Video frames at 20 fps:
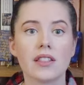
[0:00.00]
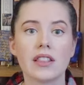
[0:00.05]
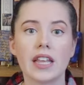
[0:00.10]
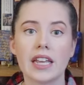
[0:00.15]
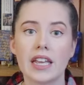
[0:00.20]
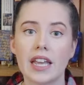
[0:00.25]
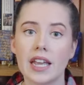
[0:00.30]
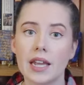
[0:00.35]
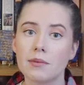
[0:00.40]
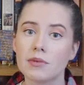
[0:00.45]

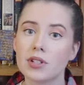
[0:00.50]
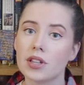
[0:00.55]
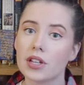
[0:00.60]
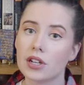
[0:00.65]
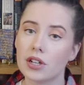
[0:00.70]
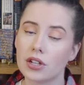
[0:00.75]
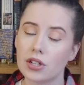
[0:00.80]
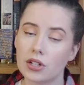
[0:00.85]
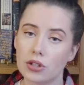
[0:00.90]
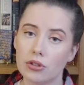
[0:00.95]
They came to the
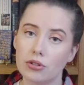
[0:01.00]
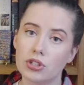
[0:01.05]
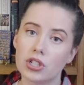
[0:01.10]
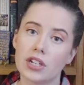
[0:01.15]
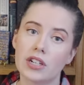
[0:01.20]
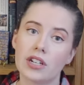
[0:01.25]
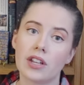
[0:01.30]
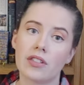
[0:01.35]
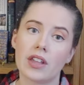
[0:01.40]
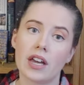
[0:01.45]

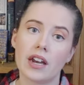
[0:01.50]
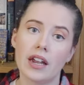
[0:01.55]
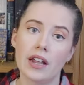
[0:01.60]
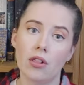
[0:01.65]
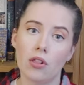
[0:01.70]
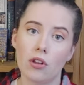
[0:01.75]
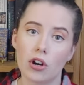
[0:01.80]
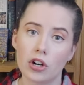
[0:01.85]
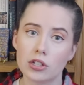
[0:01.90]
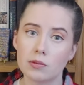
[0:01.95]
conclusion that a
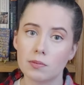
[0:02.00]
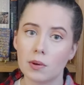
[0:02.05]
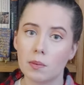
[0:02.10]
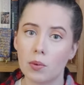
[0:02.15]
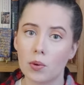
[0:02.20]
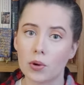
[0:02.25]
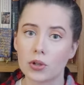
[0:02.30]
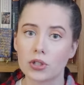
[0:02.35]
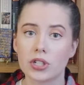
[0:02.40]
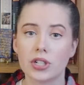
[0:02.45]
large
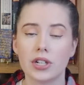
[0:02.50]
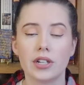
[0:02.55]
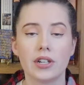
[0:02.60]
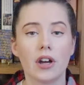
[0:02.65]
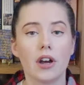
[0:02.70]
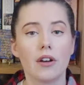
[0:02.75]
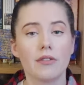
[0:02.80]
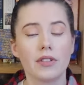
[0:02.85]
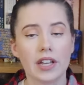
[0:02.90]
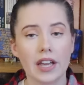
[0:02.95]
proportion
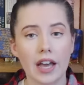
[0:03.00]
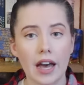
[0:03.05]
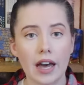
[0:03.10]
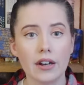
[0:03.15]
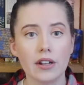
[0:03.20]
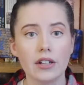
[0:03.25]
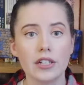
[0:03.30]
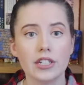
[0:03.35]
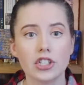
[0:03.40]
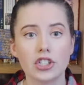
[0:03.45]
of the
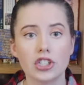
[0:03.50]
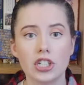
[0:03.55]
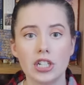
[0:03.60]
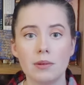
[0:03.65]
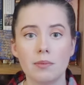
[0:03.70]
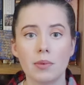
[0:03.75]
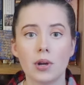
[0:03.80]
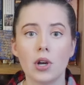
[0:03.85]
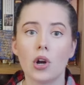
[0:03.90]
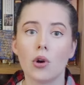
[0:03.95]
cattle and sheep